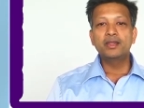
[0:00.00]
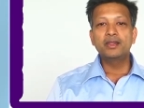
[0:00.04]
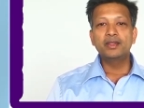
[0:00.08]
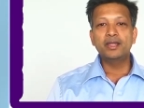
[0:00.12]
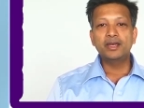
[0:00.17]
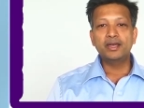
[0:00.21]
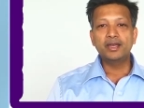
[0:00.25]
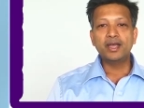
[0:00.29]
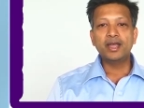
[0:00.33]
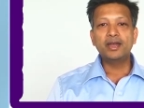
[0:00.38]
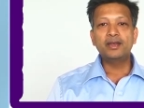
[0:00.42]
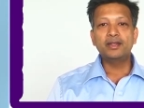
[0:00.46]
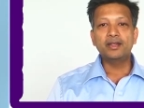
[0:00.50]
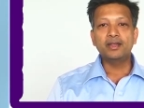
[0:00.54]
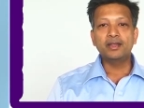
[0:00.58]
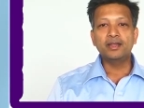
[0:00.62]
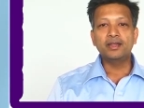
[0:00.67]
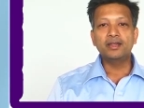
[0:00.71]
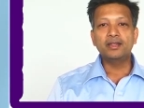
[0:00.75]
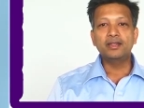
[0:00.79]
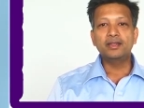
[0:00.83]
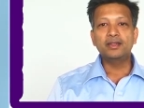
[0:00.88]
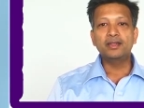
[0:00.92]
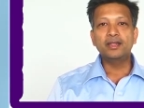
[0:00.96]
The title,
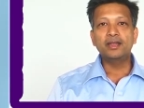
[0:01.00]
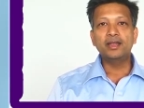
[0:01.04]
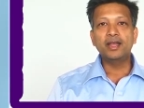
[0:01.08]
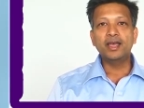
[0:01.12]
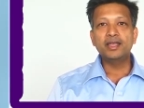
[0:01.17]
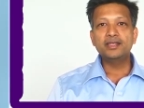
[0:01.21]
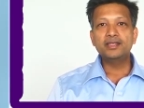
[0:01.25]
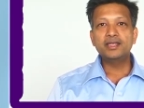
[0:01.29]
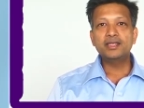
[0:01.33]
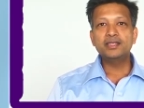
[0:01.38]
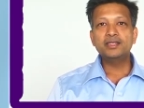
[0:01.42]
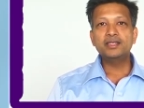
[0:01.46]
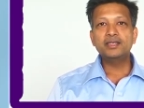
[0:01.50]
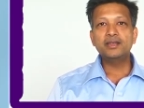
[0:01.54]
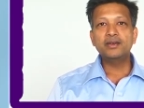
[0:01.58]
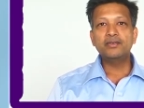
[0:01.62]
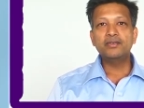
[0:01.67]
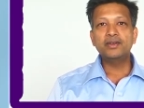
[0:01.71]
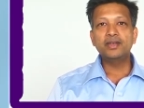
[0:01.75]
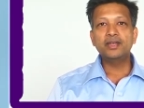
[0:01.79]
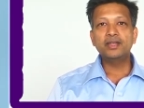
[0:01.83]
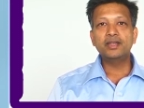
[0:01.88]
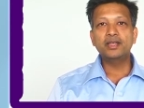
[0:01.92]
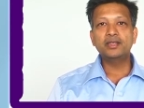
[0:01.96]
the licensee
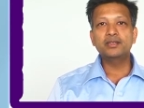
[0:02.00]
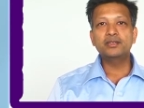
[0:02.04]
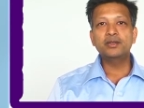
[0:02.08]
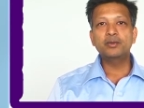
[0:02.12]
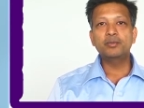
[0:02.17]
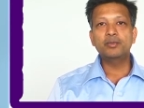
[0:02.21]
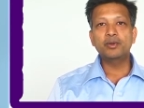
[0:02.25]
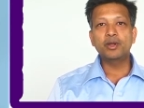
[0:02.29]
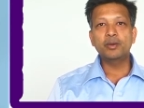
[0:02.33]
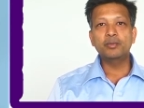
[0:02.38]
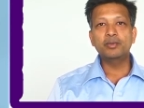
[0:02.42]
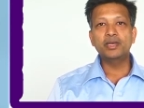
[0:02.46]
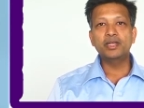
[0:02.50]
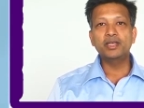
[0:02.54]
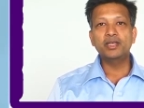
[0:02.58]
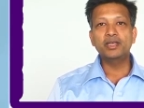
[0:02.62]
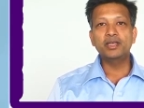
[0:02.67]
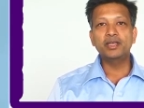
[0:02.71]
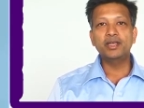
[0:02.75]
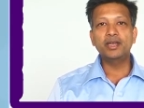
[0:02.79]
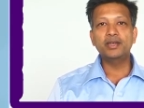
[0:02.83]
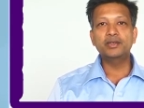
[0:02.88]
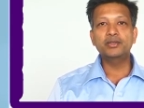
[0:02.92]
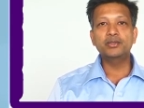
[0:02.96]
of intellectual
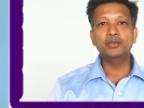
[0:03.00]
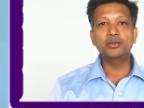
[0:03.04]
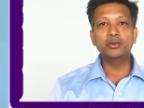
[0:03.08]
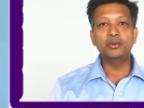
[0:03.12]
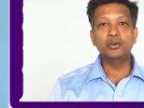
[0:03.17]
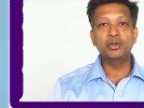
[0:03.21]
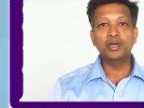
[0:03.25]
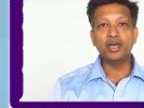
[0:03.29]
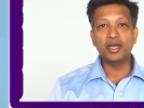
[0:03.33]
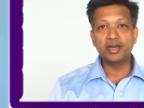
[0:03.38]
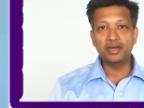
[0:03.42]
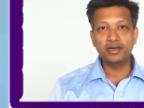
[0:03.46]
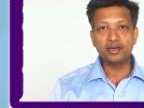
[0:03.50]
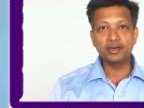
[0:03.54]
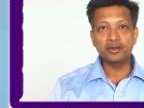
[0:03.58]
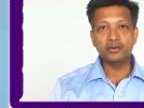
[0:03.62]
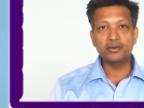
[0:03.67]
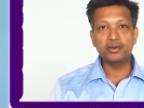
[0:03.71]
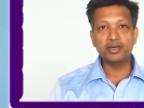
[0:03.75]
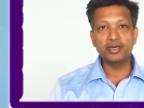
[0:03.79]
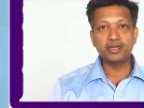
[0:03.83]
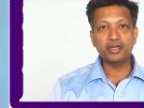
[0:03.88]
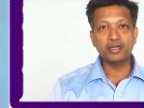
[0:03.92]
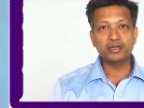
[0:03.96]
property gets no title
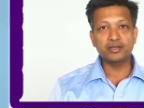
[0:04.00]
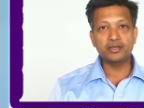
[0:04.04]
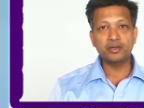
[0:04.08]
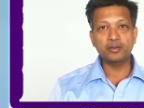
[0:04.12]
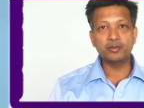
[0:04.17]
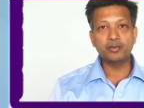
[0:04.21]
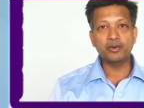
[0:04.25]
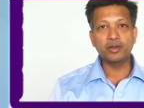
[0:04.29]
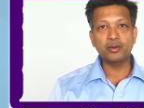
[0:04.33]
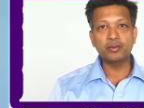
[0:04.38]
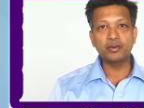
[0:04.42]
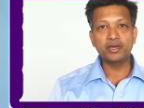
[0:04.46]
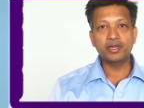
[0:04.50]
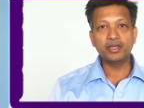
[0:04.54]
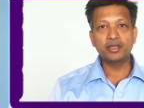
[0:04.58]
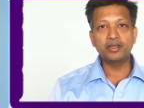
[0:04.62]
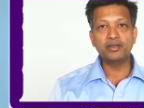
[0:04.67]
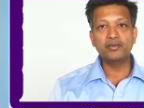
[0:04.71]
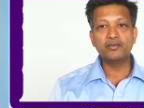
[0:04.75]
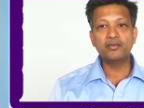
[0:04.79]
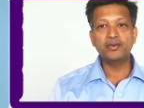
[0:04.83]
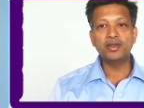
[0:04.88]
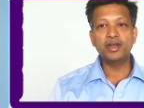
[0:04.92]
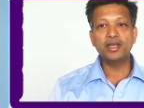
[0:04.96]
to intellectual
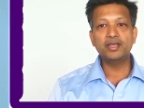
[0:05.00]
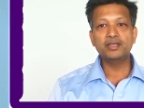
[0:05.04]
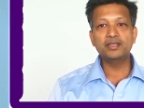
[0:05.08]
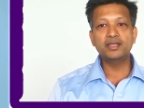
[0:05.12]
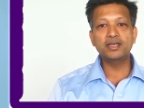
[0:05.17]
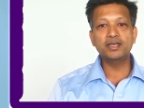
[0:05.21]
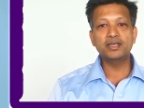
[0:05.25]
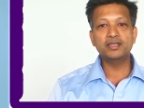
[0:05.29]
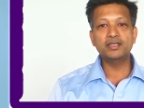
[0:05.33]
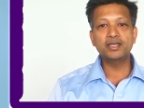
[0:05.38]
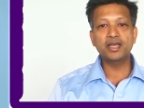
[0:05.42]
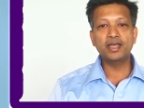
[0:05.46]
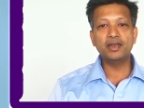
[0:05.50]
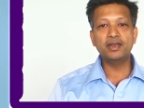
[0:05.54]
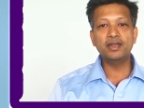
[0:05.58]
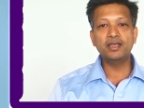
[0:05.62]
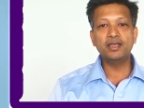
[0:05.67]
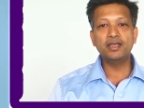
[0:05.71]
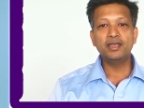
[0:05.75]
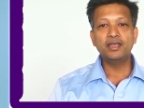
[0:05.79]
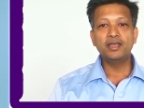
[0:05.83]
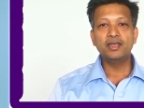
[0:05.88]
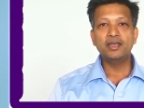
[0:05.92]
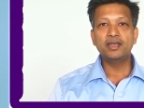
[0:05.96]
property, whereas the
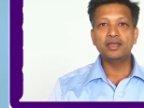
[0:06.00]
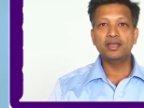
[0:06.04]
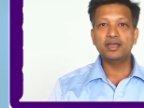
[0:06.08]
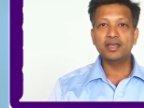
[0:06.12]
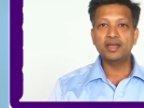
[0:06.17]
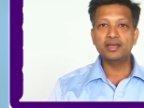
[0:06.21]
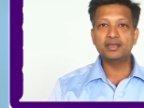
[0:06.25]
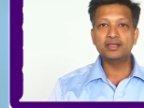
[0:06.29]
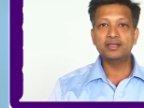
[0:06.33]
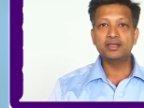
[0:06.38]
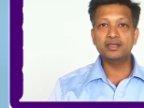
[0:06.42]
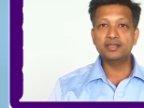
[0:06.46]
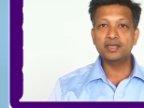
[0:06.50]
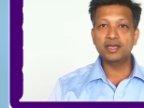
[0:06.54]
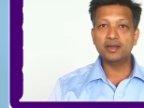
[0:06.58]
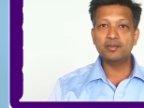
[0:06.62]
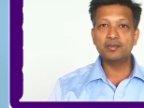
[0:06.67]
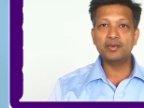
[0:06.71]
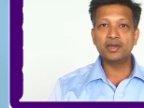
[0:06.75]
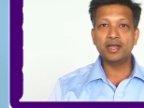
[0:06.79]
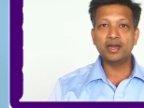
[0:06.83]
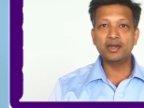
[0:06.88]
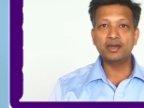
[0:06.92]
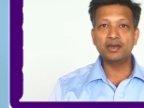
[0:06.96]
assignee gets the
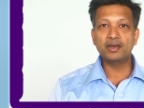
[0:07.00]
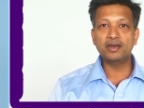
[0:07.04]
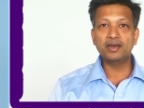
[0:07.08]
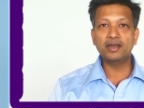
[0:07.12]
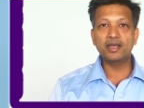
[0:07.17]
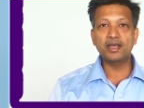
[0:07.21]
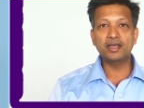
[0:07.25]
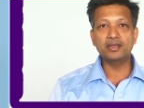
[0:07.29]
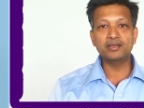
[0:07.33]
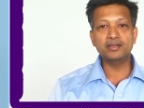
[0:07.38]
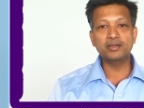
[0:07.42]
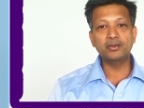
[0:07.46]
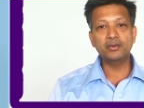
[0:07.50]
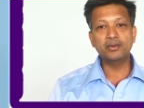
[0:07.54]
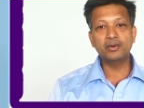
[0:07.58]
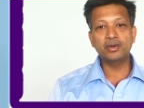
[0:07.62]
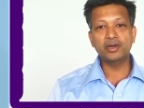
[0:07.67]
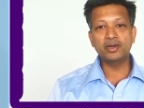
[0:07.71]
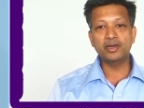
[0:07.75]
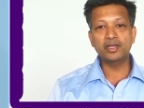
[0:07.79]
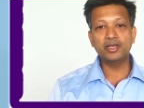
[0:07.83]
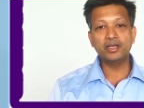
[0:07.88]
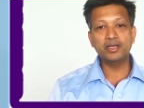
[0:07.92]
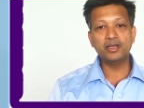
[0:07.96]
same title as the
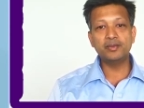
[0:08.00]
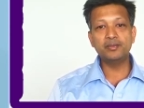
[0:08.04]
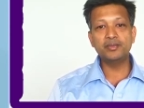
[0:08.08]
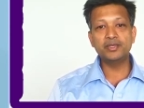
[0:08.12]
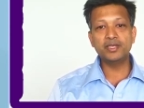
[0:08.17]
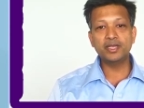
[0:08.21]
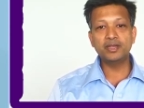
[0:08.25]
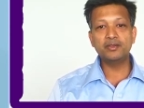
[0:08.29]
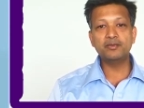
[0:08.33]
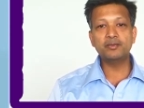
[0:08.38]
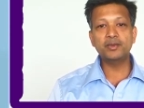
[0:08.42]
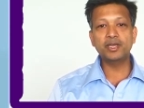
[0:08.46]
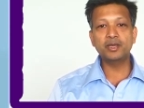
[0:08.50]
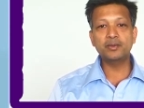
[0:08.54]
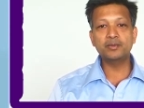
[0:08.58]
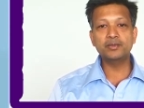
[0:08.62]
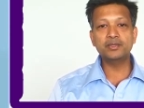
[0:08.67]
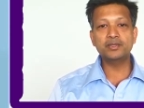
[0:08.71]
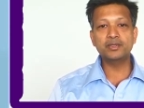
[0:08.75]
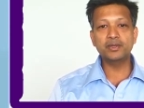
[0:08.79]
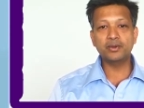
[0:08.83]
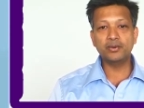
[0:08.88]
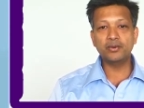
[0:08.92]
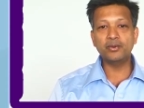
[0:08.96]
owner, he himself
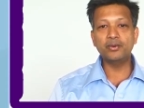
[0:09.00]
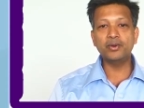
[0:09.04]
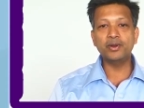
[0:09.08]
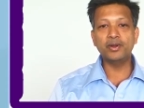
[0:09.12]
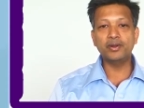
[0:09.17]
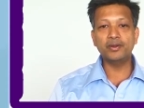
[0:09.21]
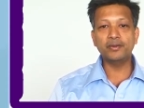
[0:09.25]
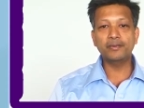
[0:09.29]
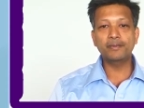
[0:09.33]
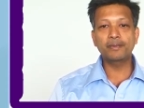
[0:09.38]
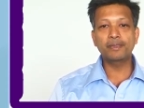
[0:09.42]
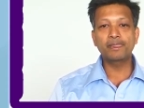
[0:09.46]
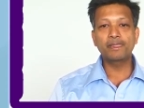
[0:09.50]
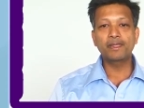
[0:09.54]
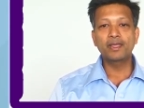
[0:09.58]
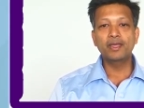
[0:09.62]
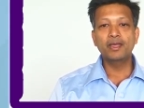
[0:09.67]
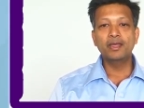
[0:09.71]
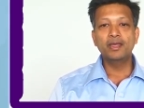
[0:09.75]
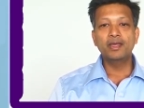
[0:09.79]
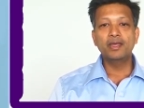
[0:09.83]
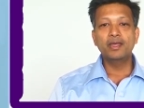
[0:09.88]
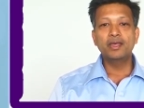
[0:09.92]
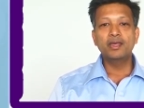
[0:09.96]
becomes the owner.
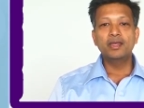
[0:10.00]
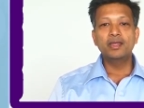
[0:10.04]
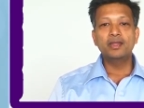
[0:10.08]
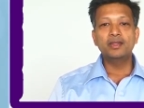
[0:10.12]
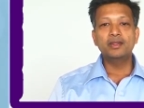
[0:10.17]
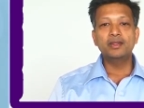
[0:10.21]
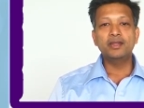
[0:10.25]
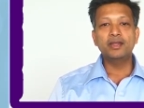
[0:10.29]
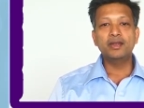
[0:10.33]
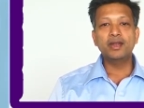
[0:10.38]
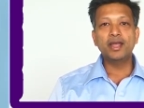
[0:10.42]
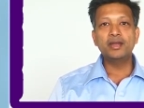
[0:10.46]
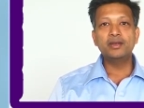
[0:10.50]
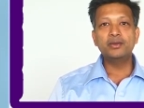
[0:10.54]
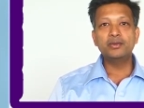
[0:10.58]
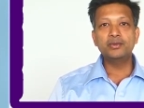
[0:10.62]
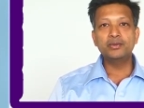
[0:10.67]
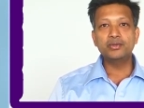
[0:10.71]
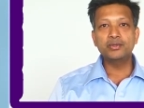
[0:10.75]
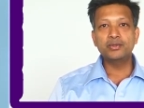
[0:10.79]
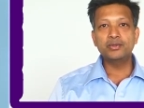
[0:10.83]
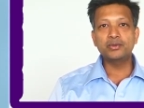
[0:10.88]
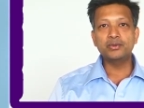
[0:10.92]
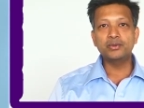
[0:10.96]
The right
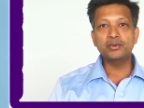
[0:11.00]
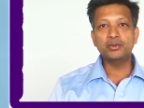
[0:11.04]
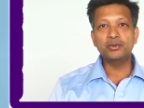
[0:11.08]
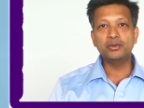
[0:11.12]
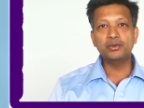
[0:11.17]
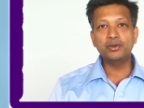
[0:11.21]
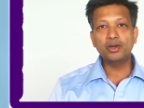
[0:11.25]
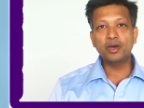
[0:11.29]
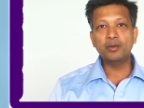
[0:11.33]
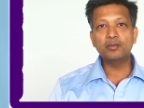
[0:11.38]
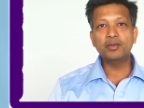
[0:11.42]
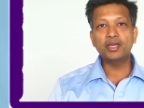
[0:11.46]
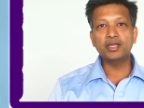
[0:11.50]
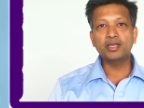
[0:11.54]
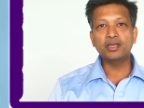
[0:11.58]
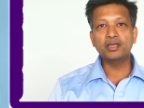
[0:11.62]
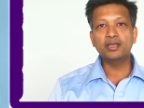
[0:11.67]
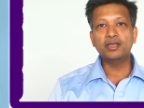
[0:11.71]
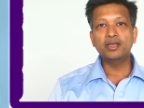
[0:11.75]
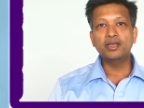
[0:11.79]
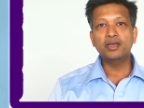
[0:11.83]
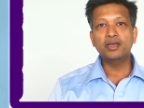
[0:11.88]
to sue, normally